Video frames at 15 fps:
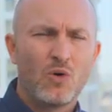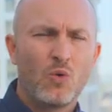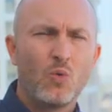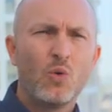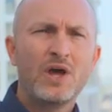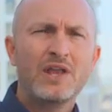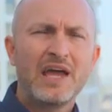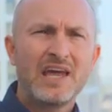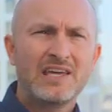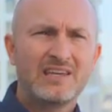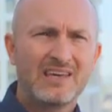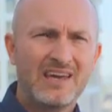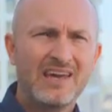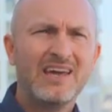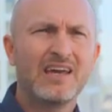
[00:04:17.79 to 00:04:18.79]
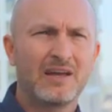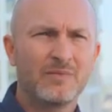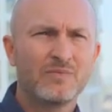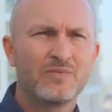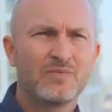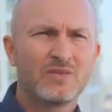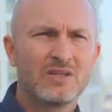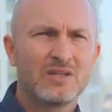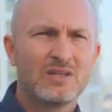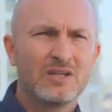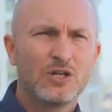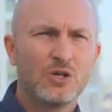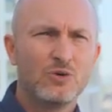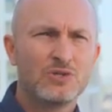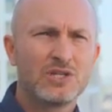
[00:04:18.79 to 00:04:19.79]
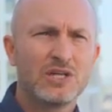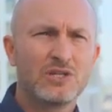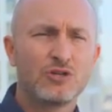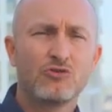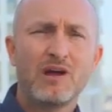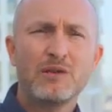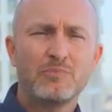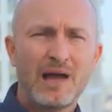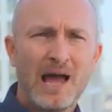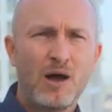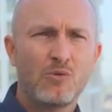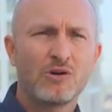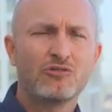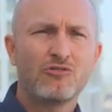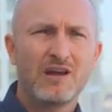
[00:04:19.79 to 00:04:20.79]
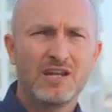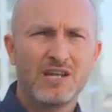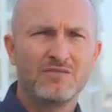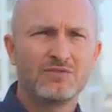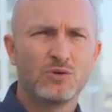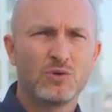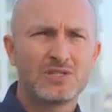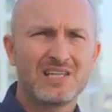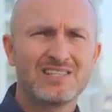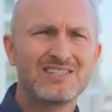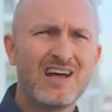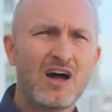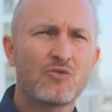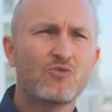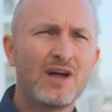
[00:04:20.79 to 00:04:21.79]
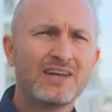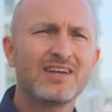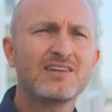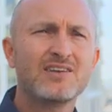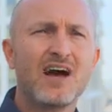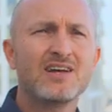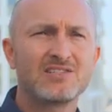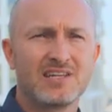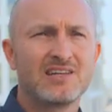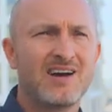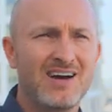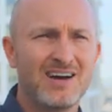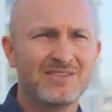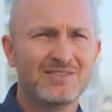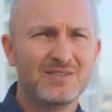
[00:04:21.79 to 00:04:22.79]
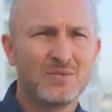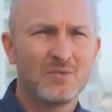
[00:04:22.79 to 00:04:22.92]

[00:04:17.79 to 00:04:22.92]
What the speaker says: when a king who's in great power and great influence is not recognizing God,